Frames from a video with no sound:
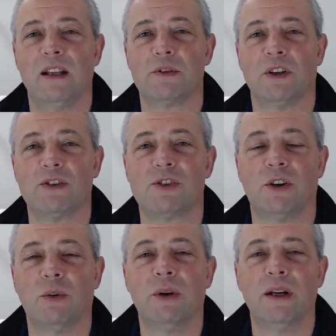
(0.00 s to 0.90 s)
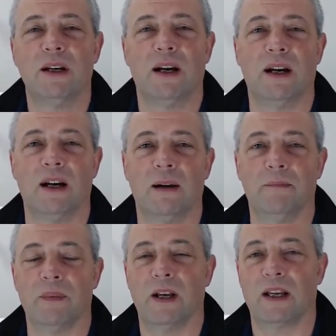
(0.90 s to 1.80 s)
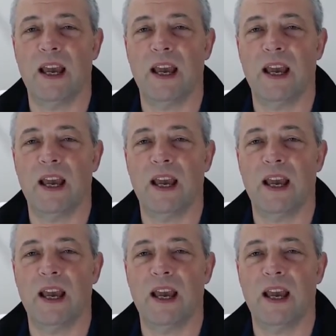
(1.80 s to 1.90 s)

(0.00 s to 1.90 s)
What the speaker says: There was also a